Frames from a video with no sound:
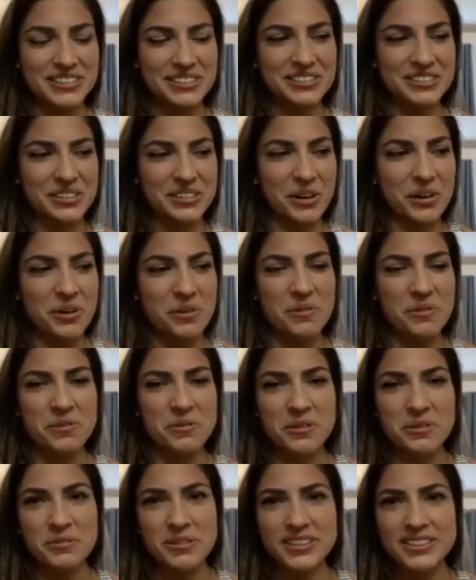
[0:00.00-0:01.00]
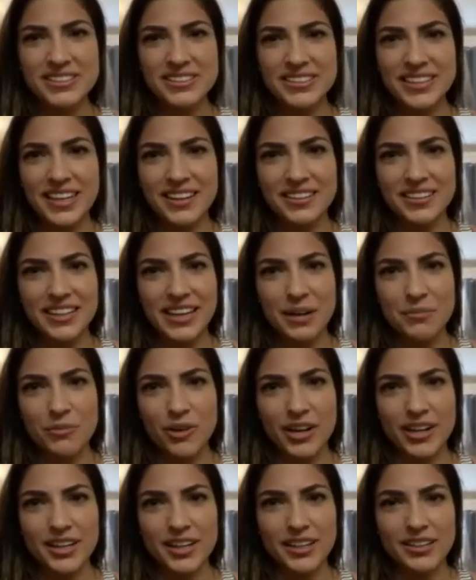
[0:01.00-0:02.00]
So coincidentally, I'm
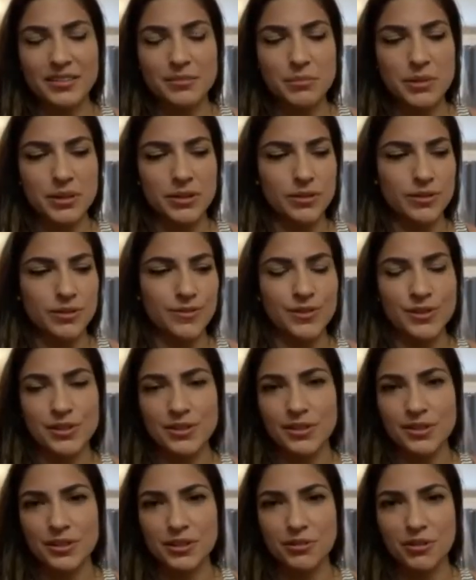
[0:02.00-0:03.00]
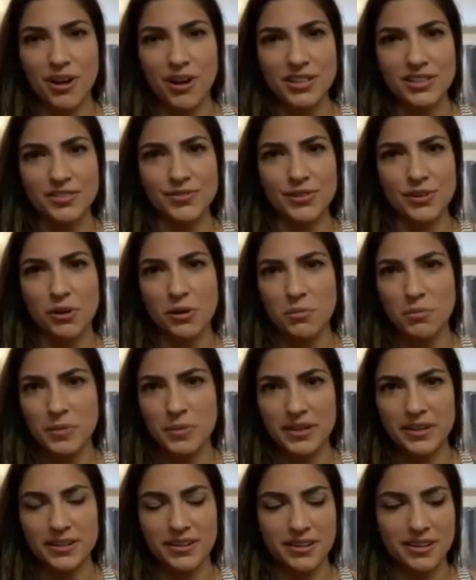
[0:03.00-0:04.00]
right in the middle of the CrossFit
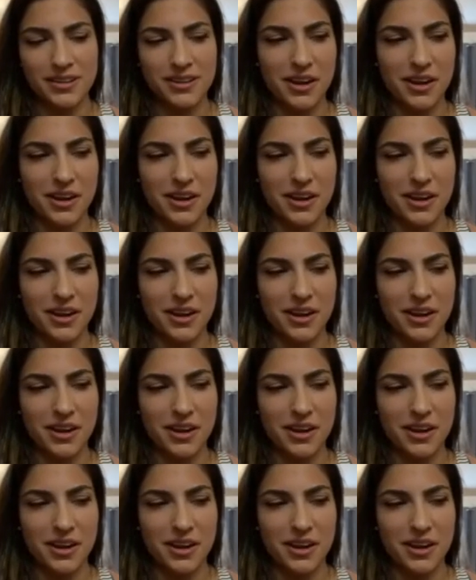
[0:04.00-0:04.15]
Open,